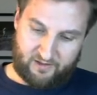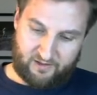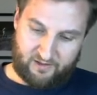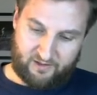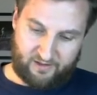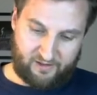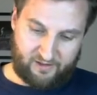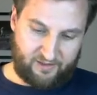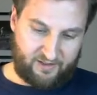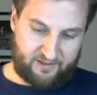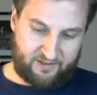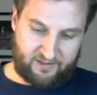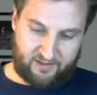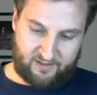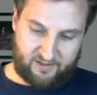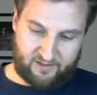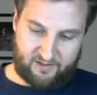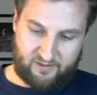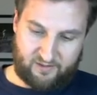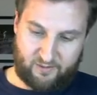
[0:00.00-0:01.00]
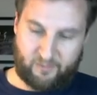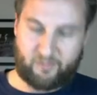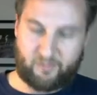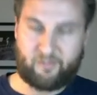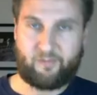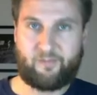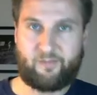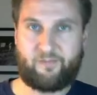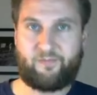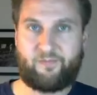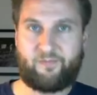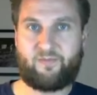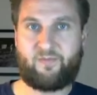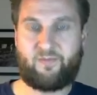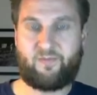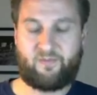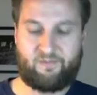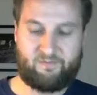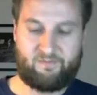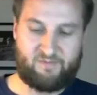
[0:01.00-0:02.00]
And that's it.
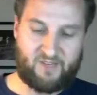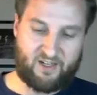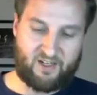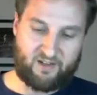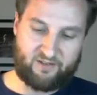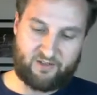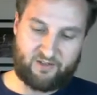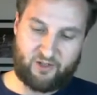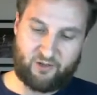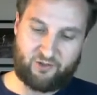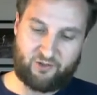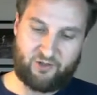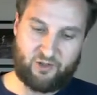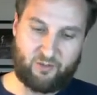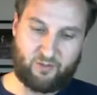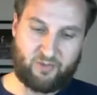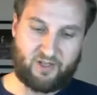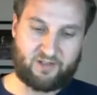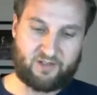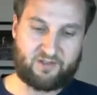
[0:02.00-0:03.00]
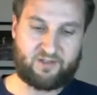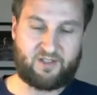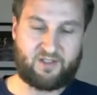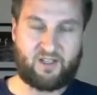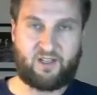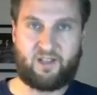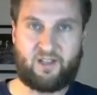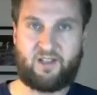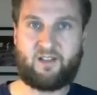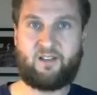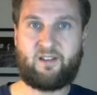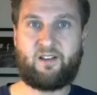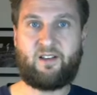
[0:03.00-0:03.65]
Negative cos u plus c,